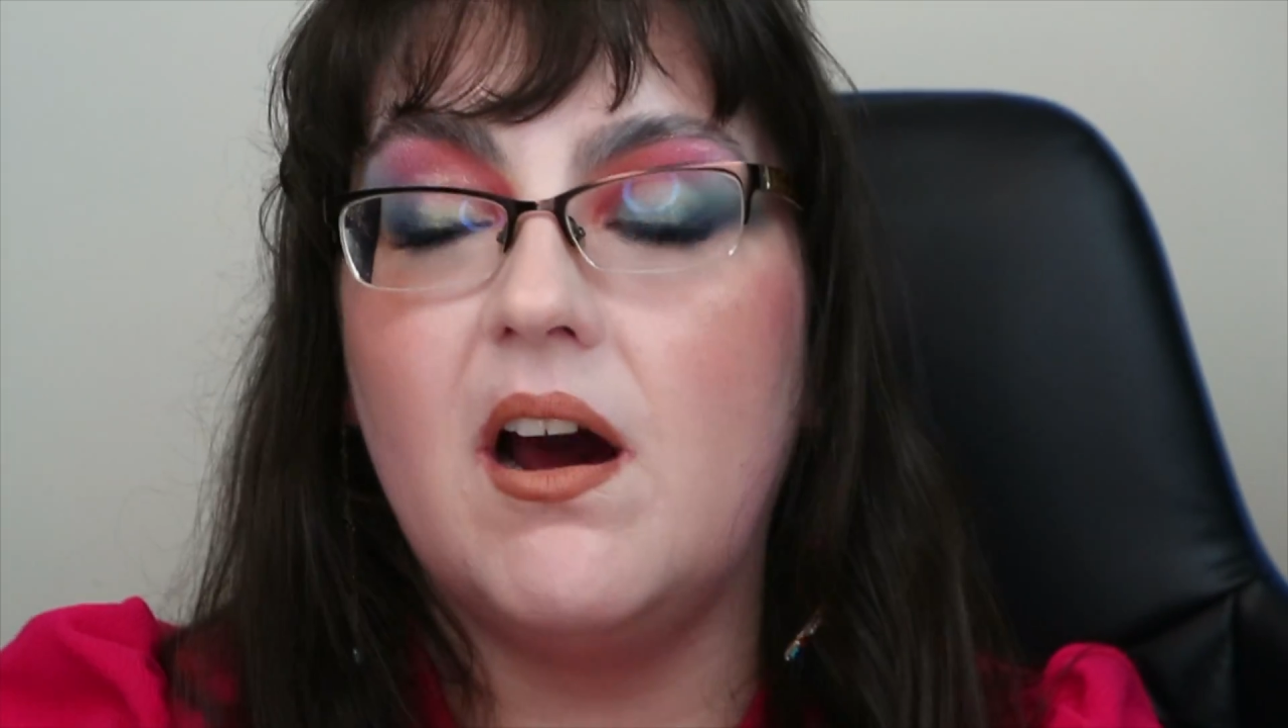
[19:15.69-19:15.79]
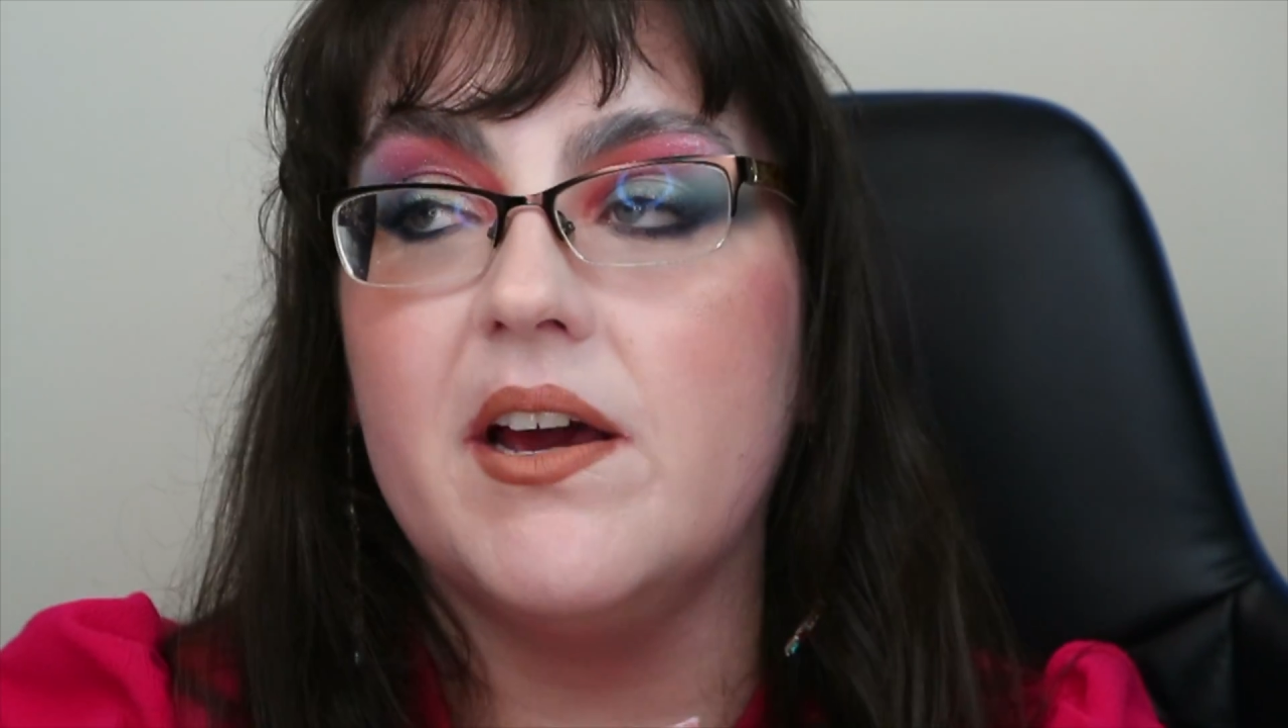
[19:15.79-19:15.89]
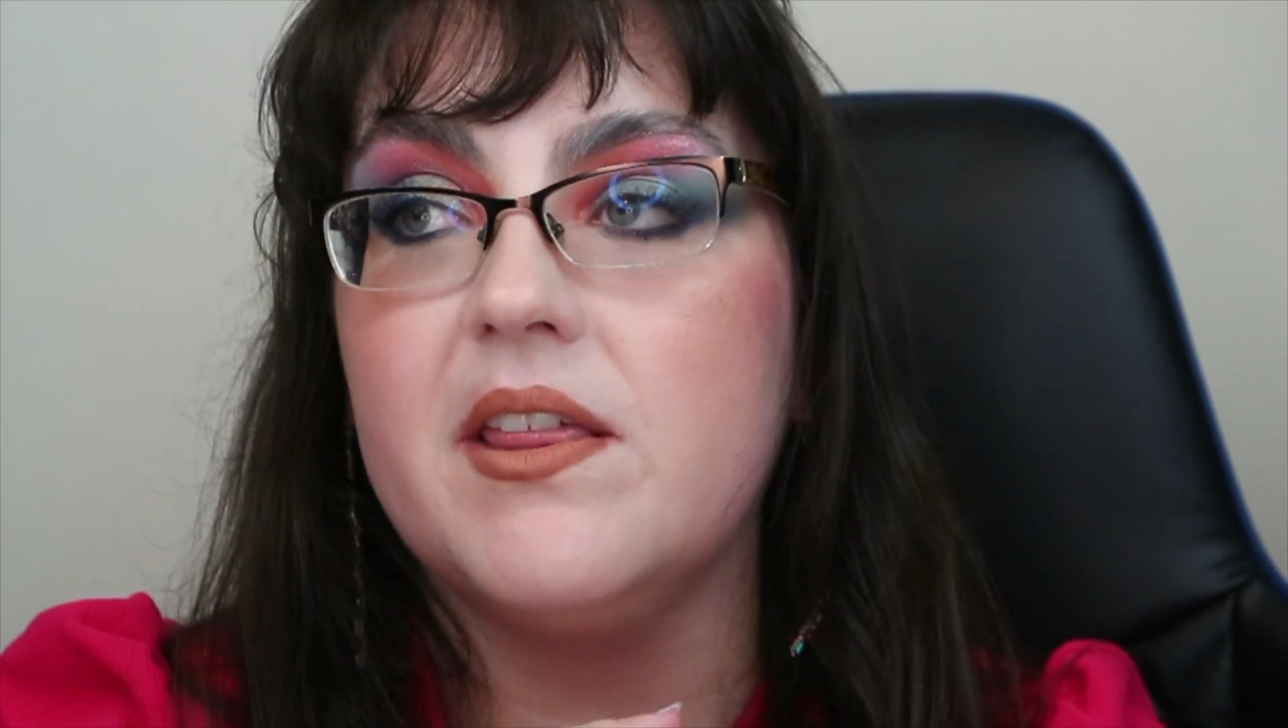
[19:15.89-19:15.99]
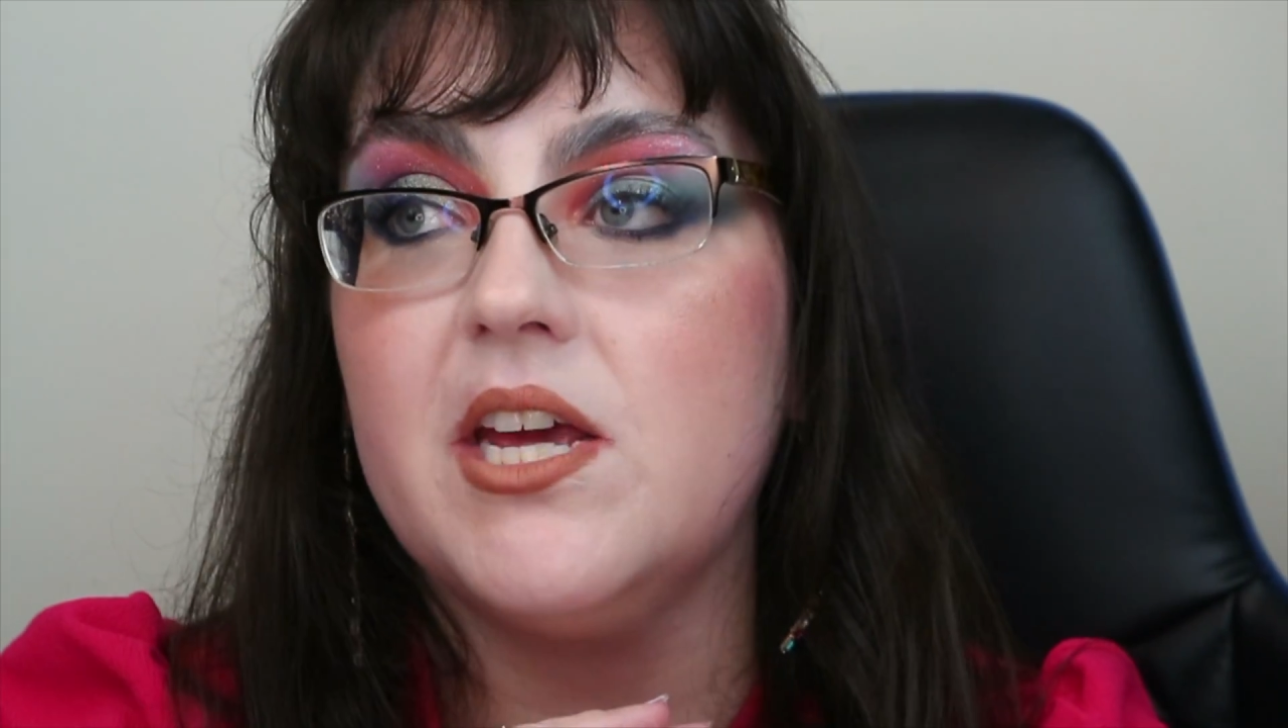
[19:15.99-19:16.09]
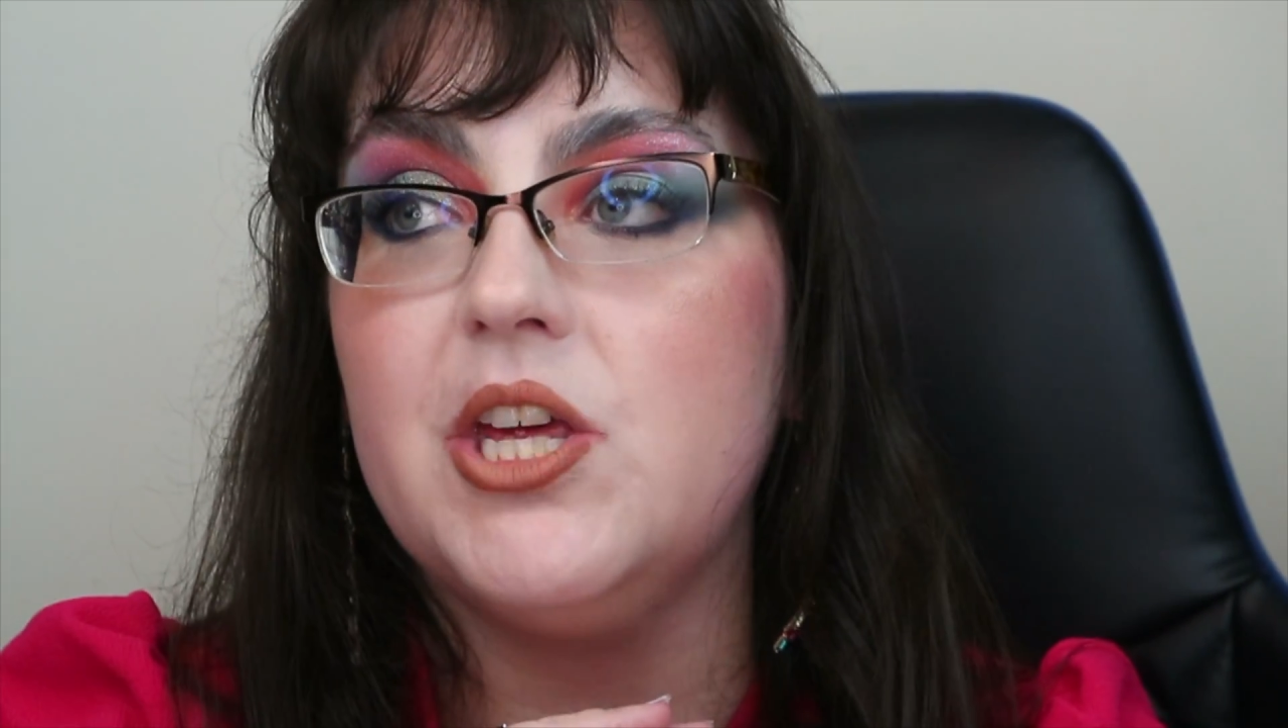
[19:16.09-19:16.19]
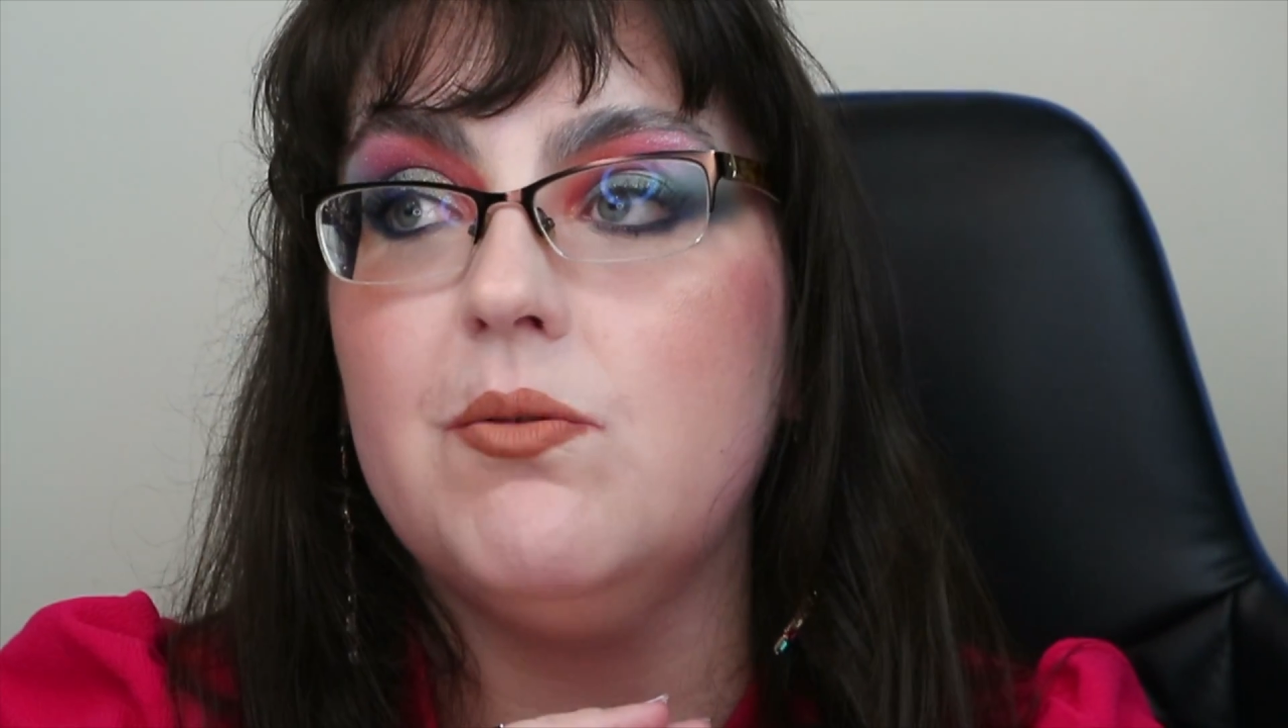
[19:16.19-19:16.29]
I think you